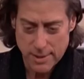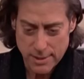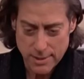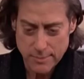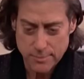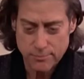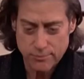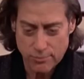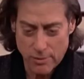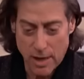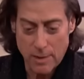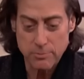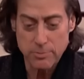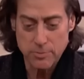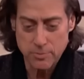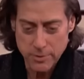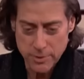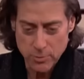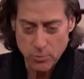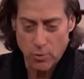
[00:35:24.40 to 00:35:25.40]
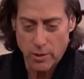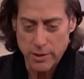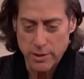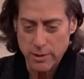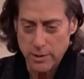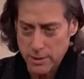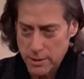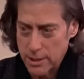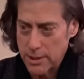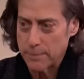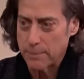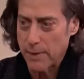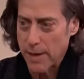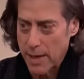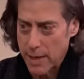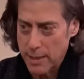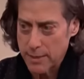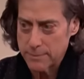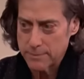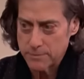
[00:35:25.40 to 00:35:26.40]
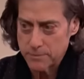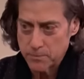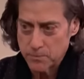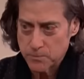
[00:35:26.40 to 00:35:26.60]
I probably want to leap at it.